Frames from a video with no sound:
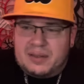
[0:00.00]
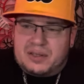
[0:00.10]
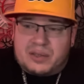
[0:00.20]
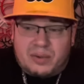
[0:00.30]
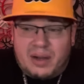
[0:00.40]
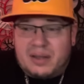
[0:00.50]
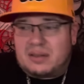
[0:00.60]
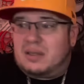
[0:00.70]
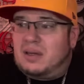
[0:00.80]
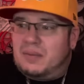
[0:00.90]
and
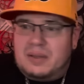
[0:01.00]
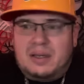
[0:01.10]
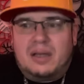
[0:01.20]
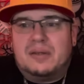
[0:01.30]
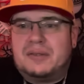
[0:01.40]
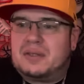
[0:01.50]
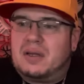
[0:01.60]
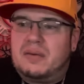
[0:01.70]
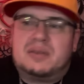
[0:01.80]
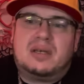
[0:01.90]
stressed and everything else, and
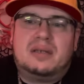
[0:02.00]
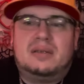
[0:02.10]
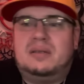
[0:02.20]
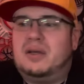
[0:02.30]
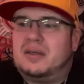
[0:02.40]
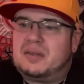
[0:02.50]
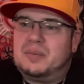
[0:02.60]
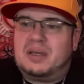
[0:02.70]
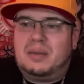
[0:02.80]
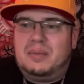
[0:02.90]
all of a sudden you got
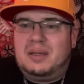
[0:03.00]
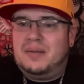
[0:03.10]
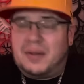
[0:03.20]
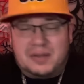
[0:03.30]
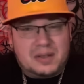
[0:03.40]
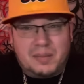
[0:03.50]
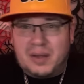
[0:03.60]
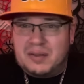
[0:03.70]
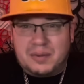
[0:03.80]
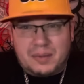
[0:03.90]
someone coming in that just
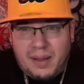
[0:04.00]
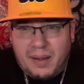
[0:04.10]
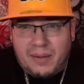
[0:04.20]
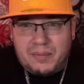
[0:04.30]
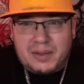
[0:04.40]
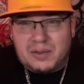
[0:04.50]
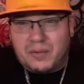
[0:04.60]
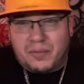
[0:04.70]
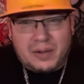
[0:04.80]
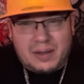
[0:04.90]
makes you laugh, makes you
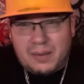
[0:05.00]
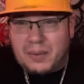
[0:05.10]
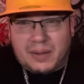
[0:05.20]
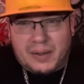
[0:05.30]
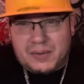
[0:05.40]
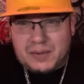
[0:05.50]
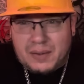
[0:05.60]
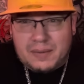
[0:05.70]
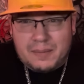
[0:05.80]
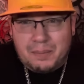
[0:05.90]
forget about that
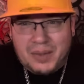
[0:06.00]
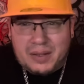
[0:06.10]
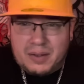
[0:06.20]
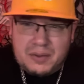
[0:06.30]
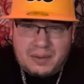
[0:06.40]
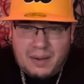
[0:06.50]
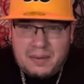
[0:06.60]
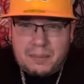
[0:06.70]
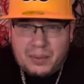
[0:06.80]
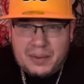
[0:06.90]
shit, it gives you time
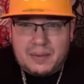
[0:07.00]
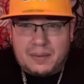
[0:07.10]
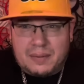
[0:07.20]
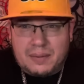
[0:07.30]
to breathe.